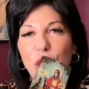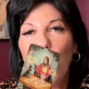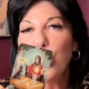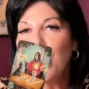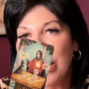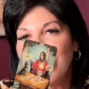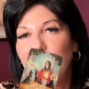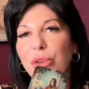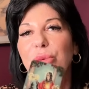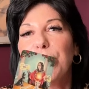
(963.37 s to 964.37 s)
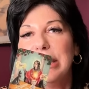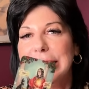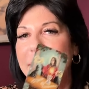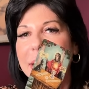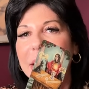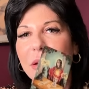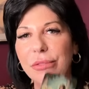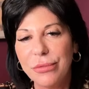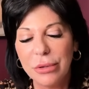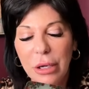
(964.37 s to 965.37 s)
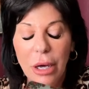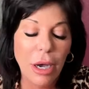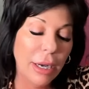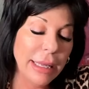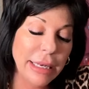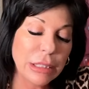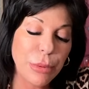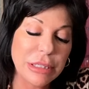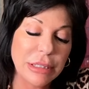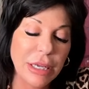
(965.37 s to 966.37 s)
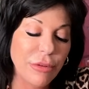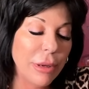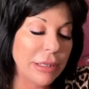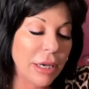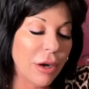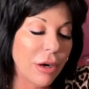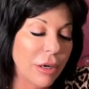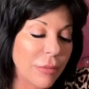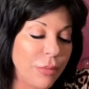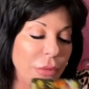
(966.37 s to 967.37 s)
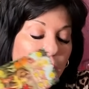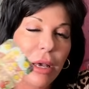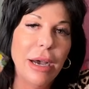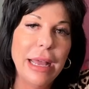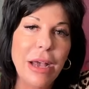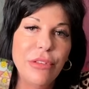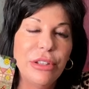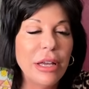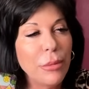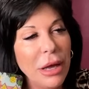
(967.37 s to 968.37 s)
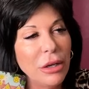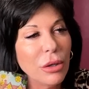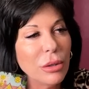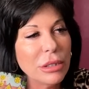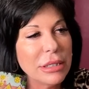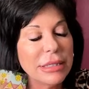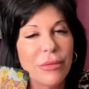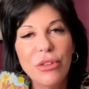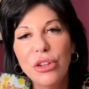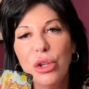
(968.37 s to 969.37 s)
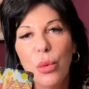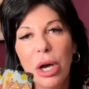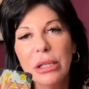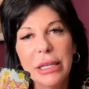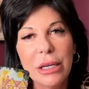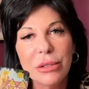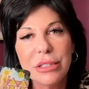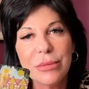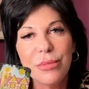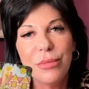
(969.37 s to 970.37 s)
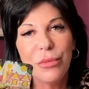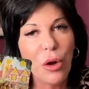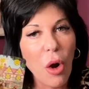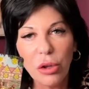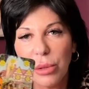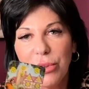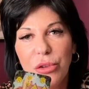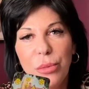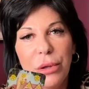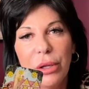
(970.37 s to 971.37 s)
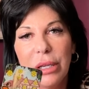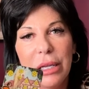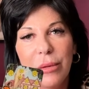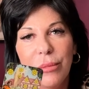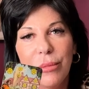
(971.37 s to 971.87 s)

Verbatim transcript: All you have to do is believe. I can't express enough about that card. I have the Ten of Pentacles. This is everything you want, Leos. Your ultimate stability.